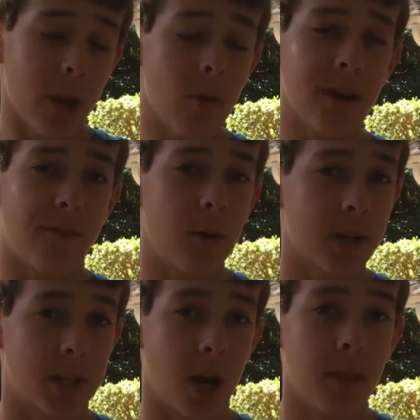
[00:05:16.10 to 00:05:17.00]
We only
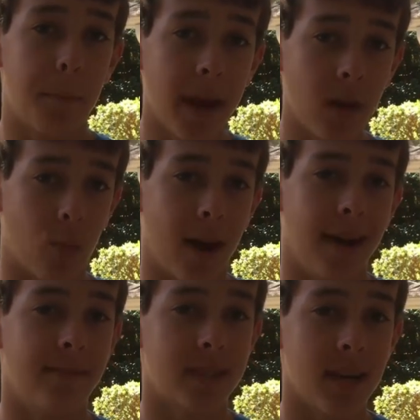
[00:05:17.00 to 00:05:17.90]
focused on the beta
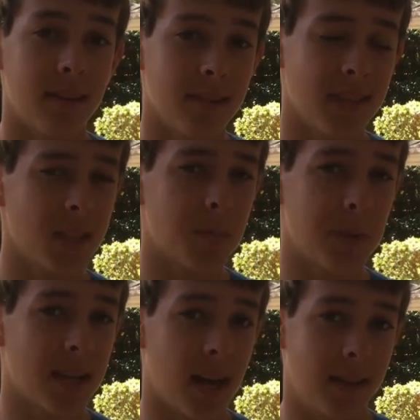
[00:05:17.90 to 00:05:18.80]
waves. This is
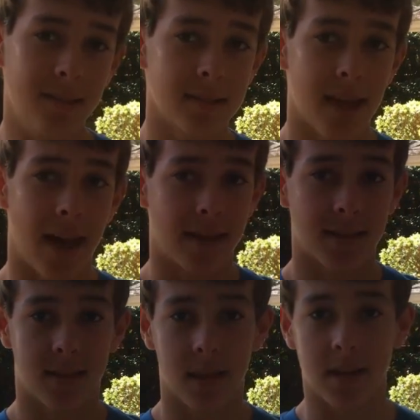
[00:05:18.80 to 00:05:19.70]
because
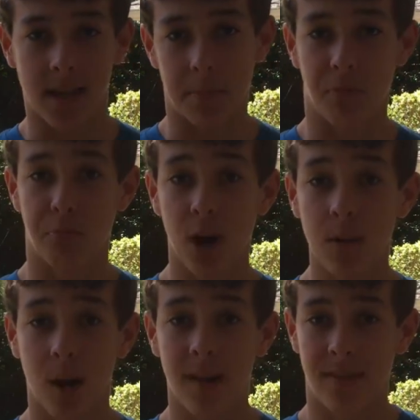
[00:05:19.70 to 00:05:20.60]
that's the type of
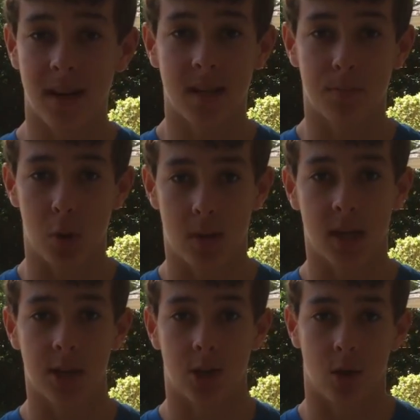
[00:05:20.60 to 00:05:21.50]
brainwave that is
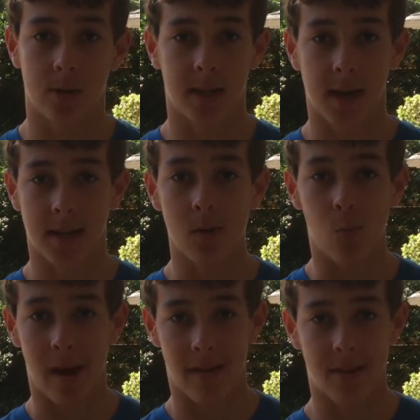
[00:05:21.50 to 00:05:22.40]
mostly
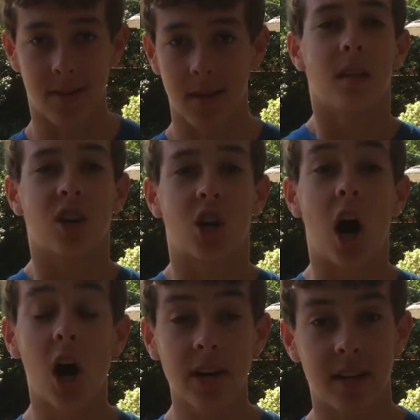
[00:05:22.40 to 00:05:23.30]
associated with
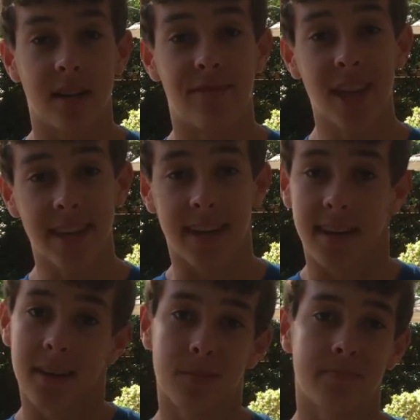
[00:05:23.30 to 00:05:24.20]
cognitive
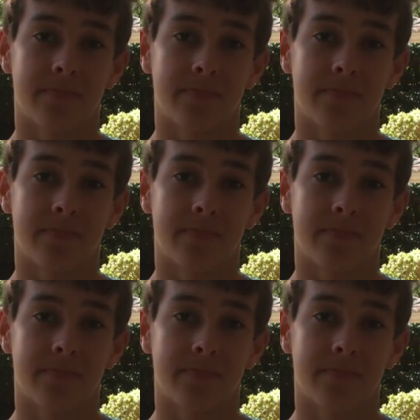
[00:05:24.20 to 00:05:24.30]
thinking.